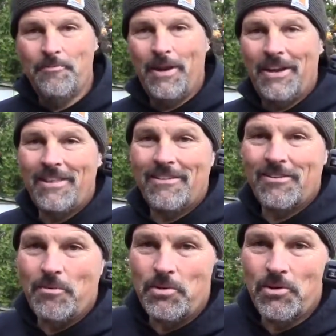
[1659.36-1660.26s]
man, that's
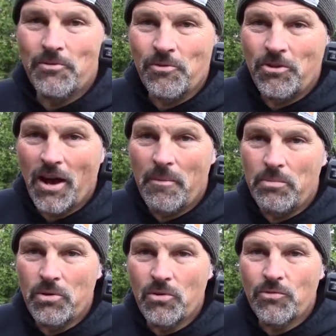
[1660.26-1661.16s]
just a beautiful
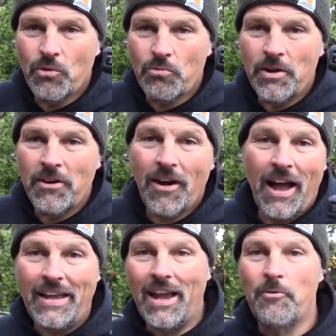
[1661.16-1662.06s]
job, beautiful reel.
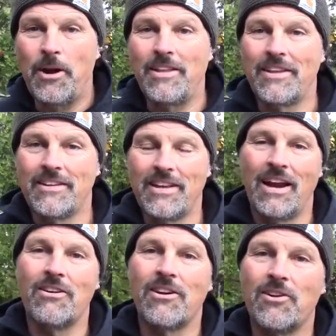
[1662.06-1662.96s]
I can't wait to
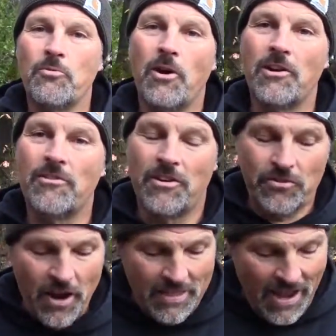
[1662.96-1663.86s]
get out on the water and
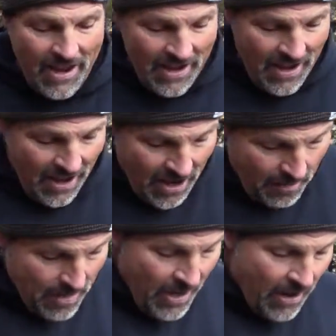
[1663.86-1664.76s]
try that.
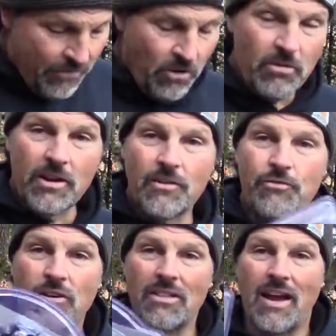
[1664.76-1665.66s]
If you're looking
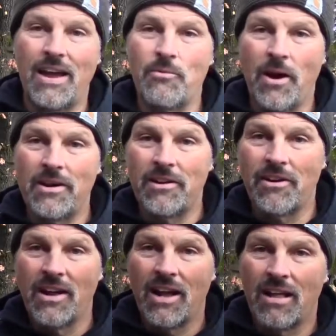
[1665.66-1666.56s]
for a line
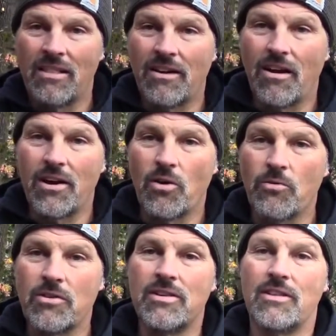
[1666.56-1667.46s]
winder, click on
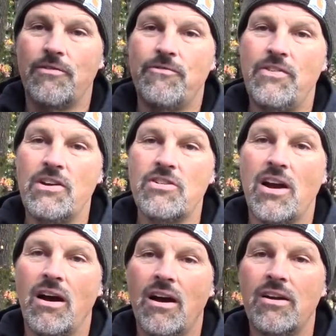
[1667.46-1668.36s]
over to the Fish
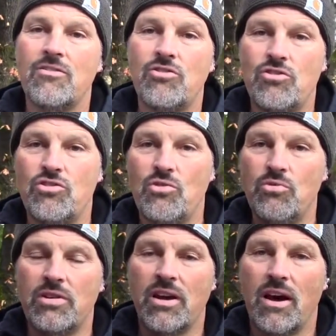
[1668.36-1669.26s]
Hunt
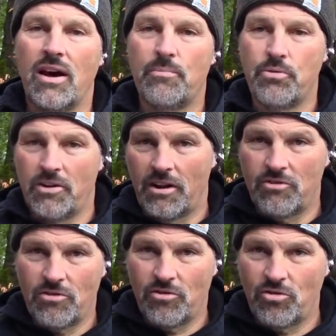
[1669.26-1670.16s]
Shoot
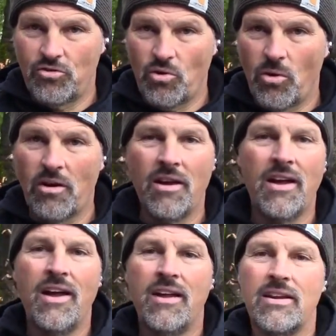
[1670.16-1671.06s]
production store.
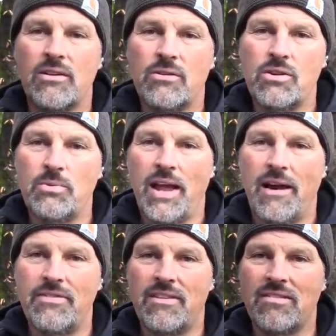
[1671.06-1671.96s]
Not only do we
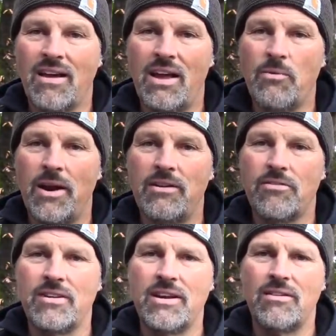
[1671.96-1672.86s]
have these line
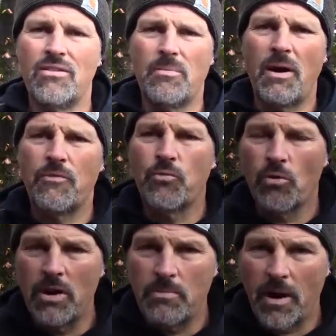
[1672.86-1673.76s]
winders in there, they're about
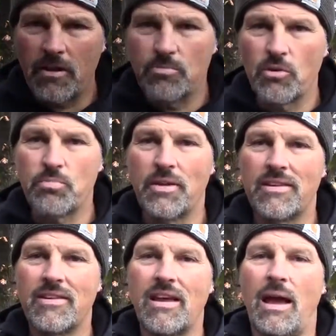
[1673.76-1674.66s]
40 bucks most
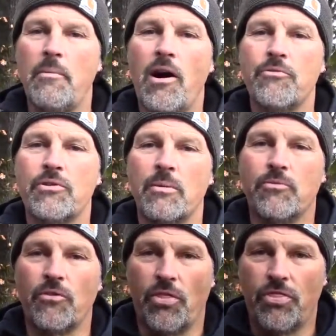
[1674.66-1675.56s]
places. I'm offering
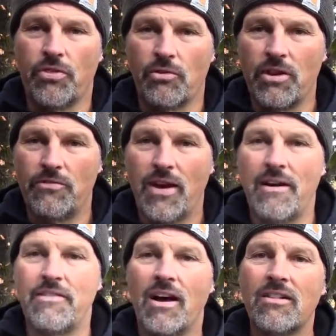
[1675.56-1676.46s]
them for
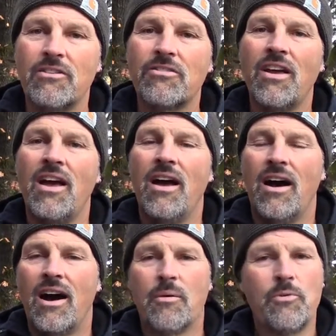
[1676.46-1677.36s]
$35.
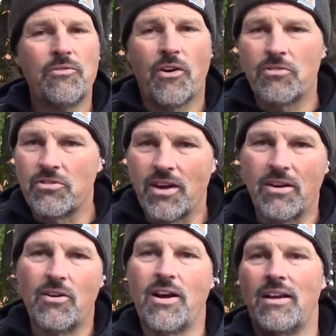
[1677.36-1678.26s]
We've also
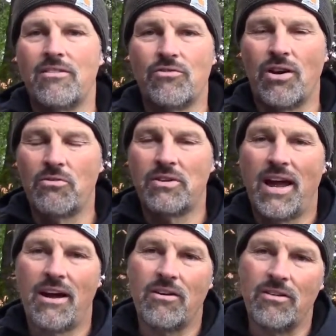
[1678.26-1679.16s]
got all kinds of trout
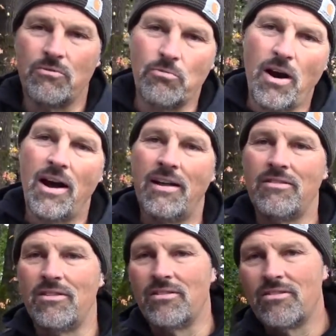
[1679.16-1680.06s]
tackle and
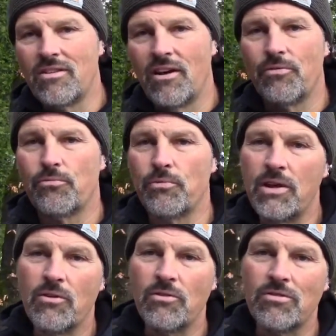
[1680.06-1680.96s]
rods and stuff,
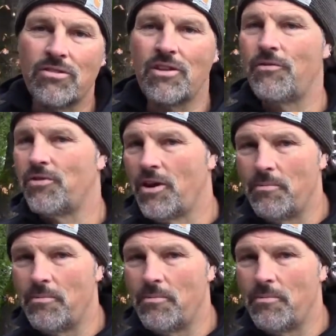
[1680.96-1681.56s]
reels, stuff's